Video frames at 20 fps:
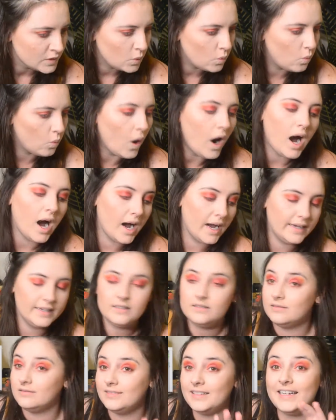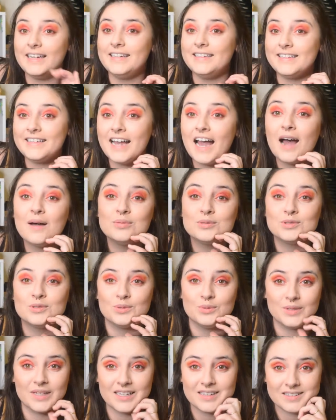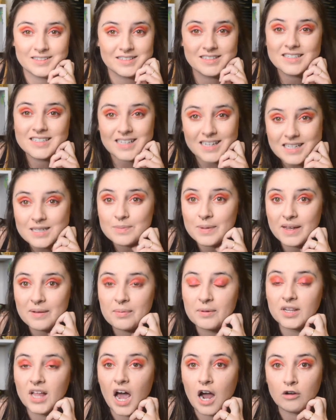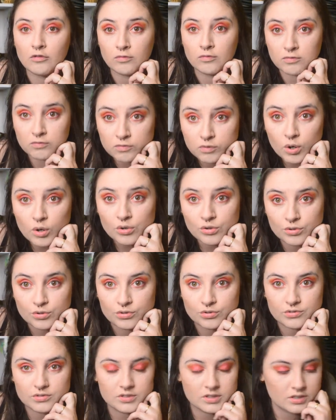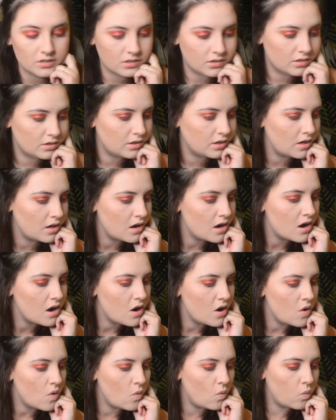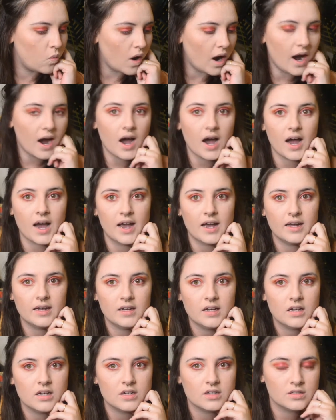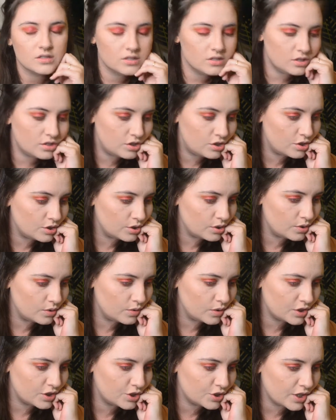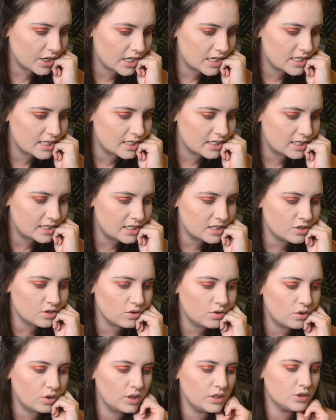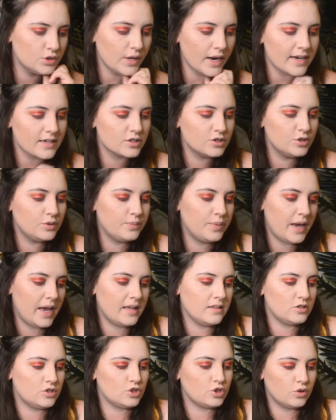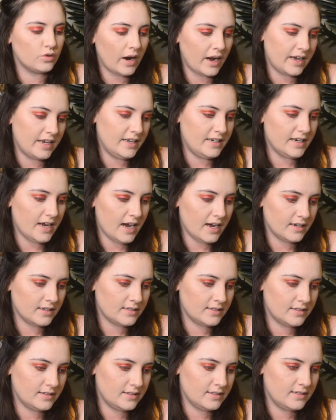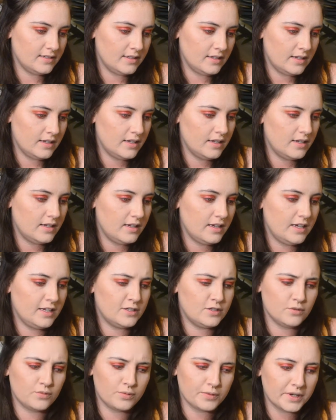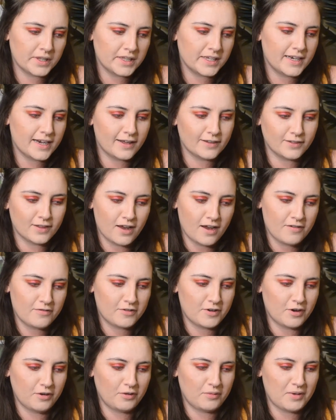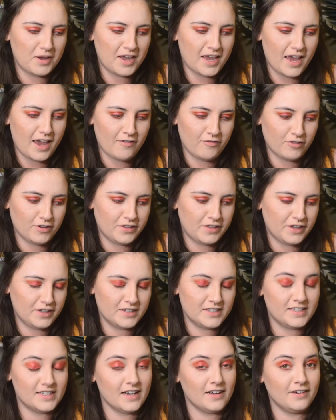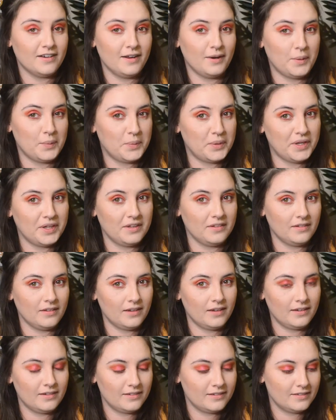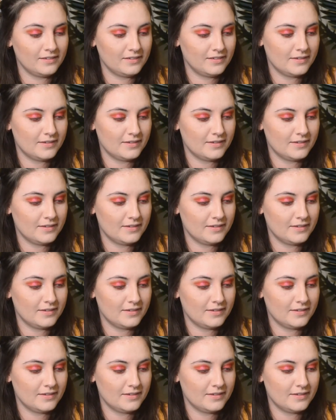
Why, in capital letters, these people are rude. Why do Australians insist on calling tracksuit pants tracky dacks? Is it really our life goal to make everything sound unappealing?